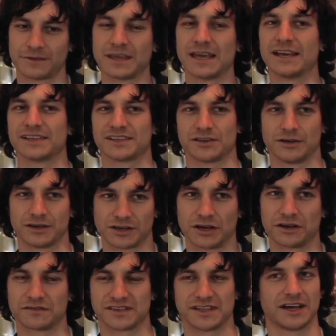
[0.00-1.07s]
Yeah, so I
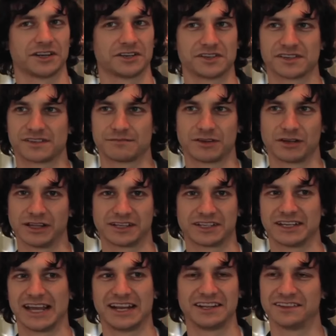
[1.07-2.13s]
kind of started just
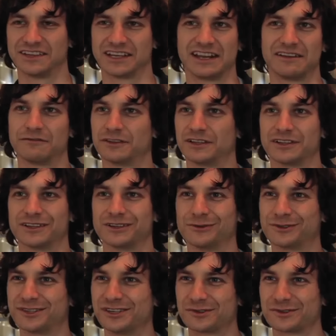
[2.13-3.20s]
collecting anything and everything that
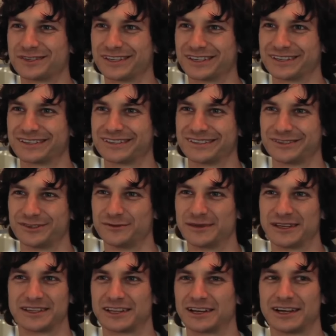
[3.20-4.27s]
looked interesting to
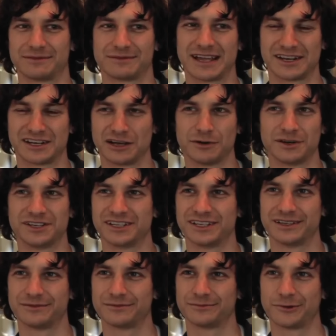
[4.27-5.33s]
me and that I had no
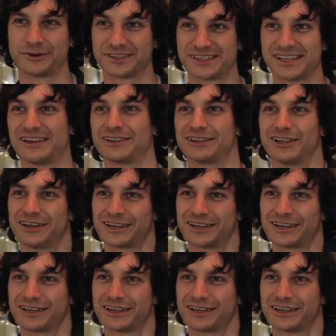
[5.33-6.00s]
idea what it sounded